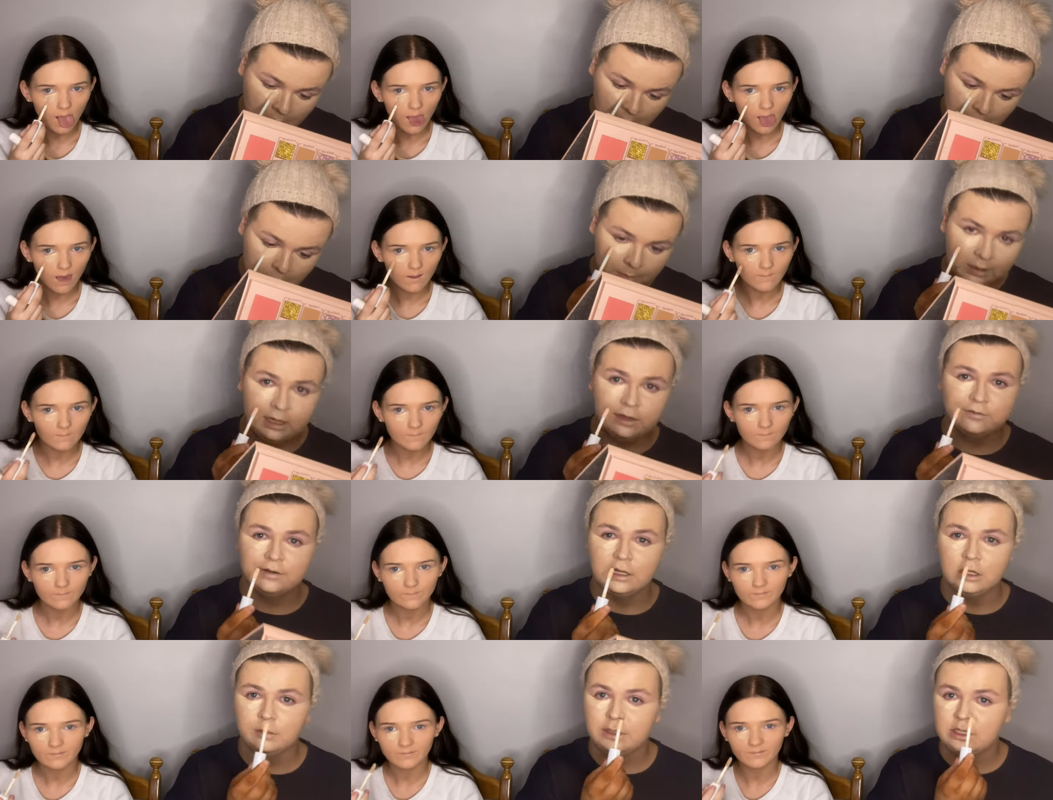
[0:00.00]
Speaker 1: apply
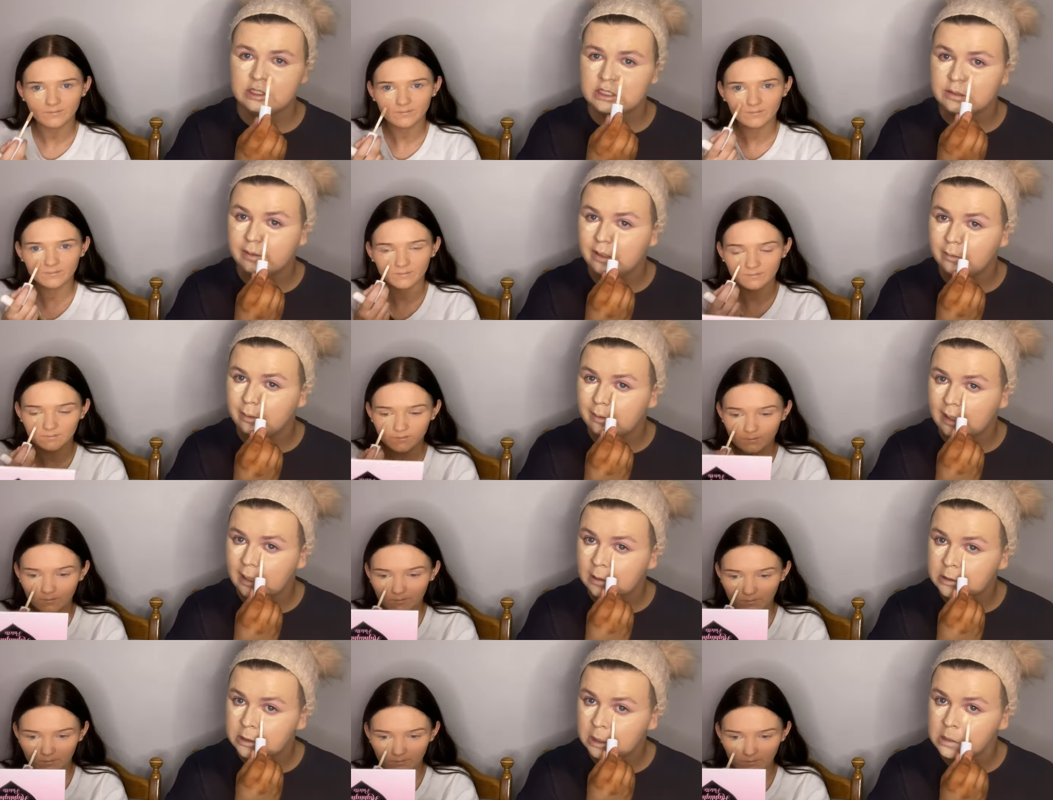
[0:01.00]
vanilla bean just to be a wee bit
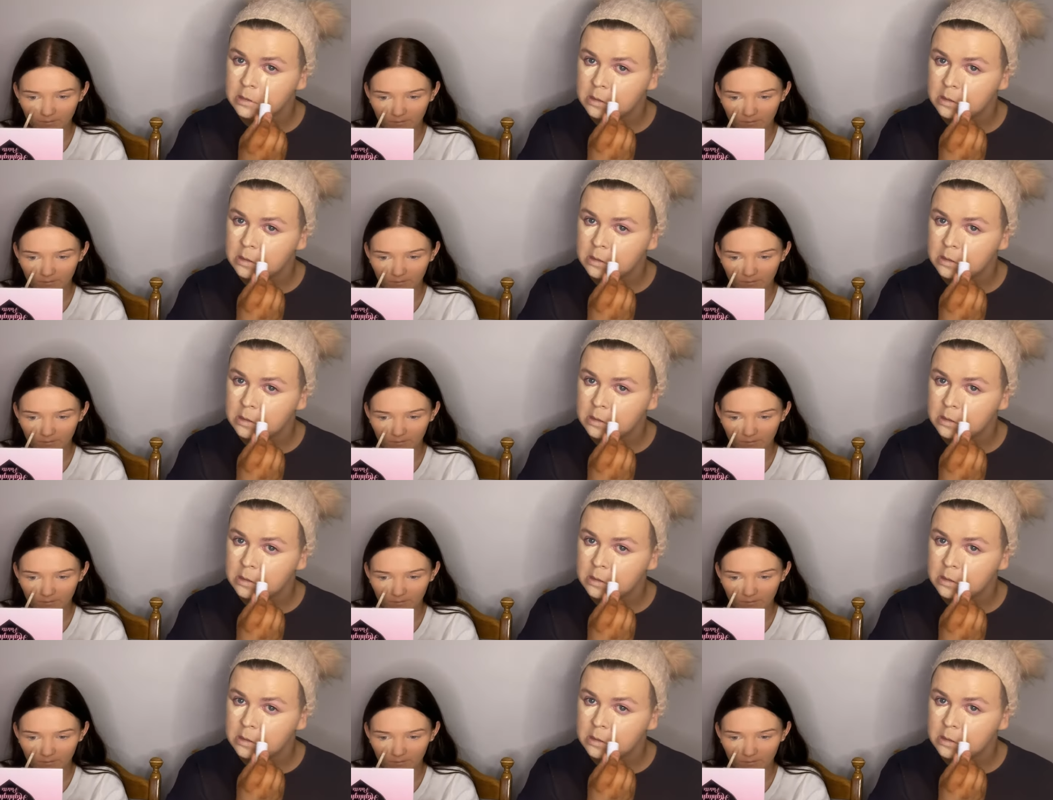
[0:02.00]
extra.